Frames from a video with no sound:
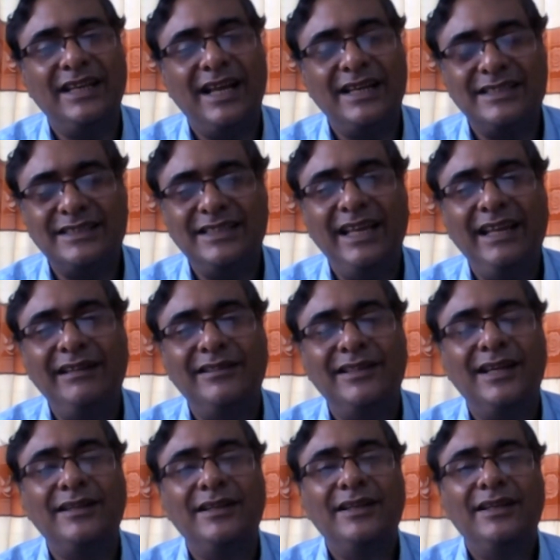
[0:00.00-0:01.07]
I said
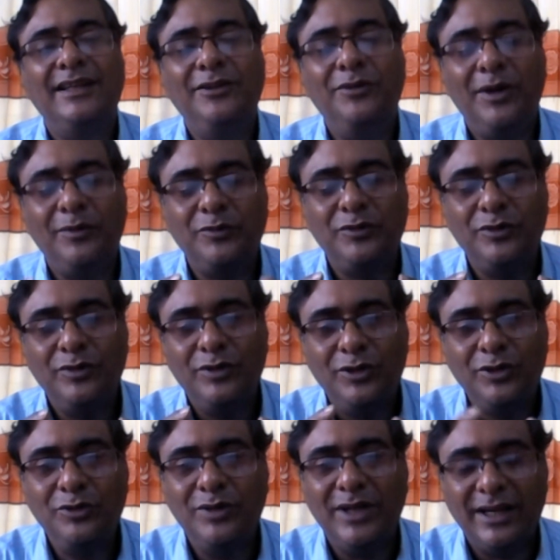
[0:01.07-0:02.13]
that you have to
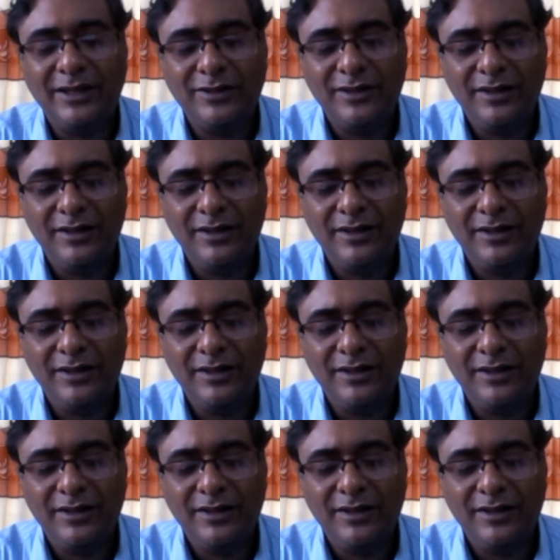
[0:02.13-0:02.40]
look at,